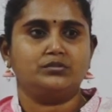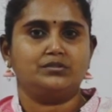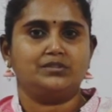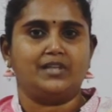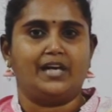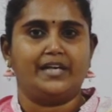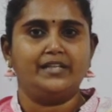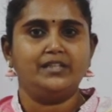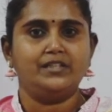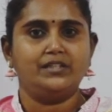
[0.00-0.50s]

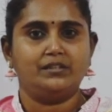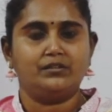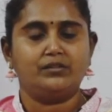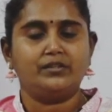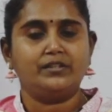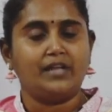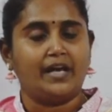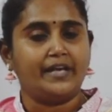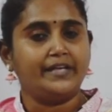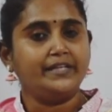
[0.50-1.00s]

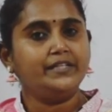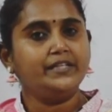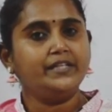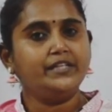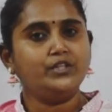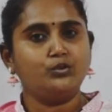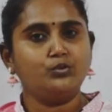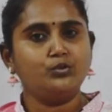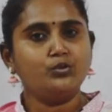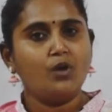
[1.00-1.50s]

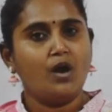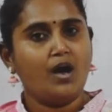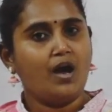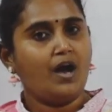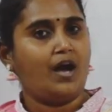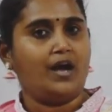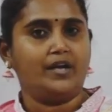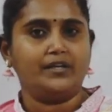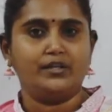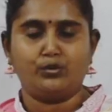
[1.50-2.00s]
90 to
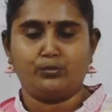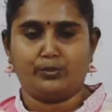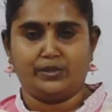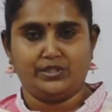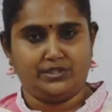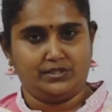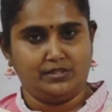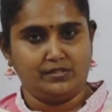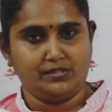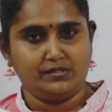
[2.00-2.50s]
100
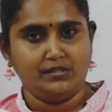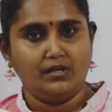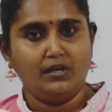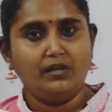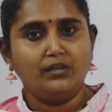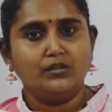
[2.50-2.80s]
questions.